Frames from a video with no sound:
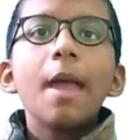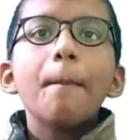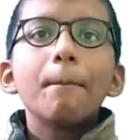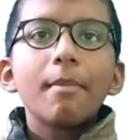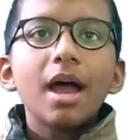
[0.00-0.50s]

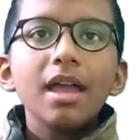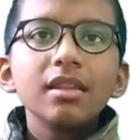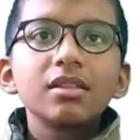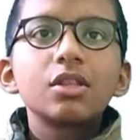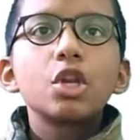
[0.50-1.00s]

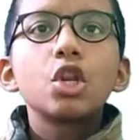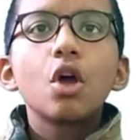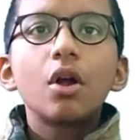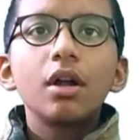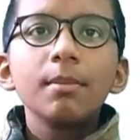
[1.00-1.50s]
minus the
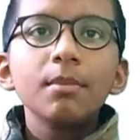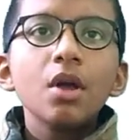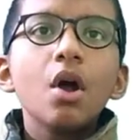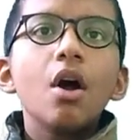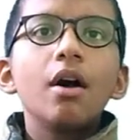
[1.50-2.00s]
norm
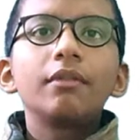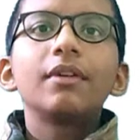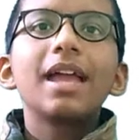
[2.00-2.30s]
of